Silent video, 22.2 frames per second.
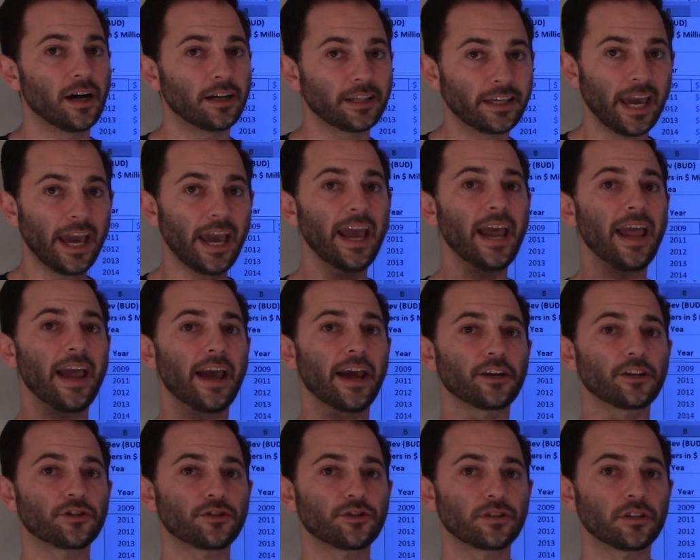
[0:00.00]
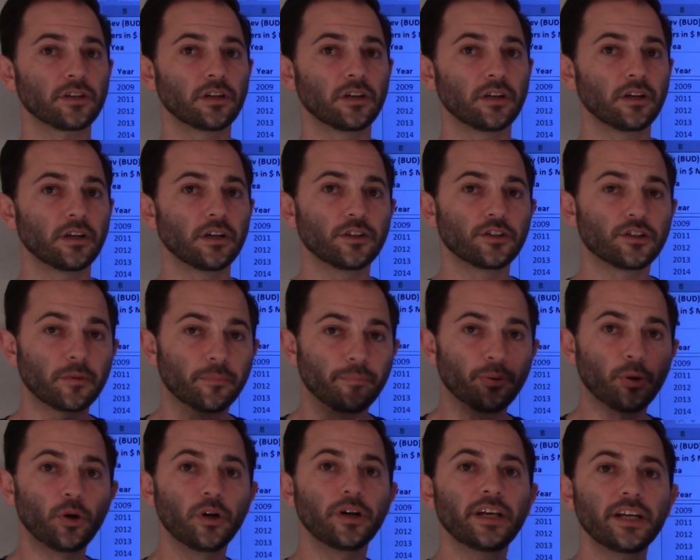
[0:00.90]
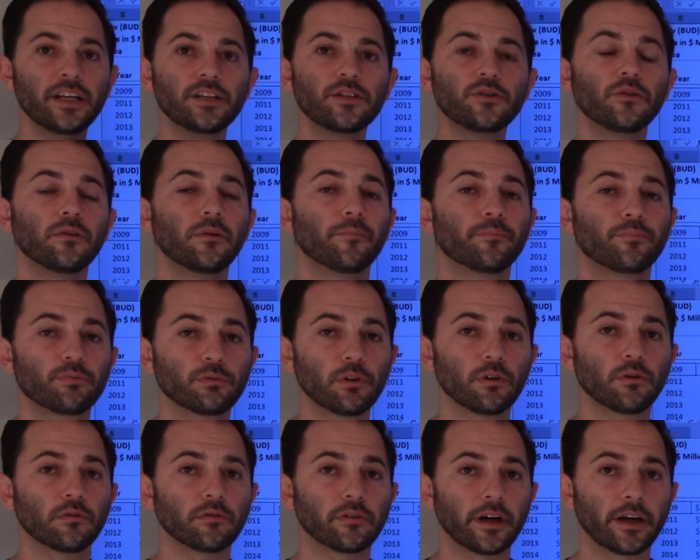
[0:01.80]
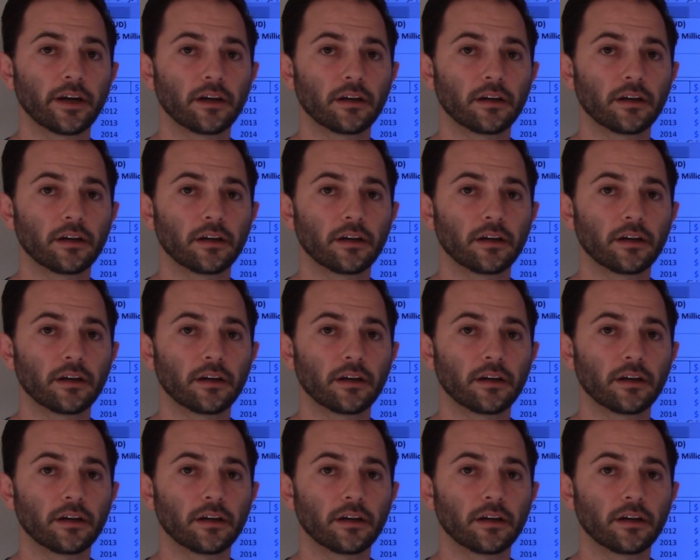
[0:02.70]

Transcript: cash to put into a brewery,